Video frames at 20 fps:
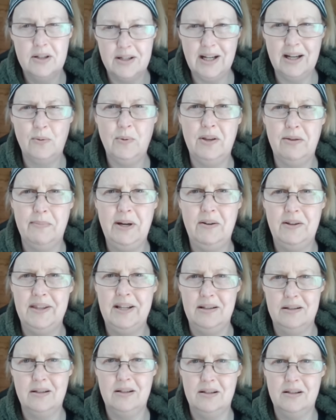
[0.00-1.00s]
Stick with me on
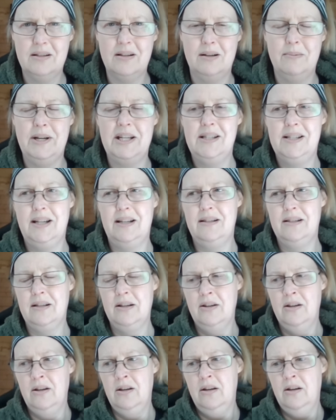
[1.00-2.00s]
this because it's going to make sense.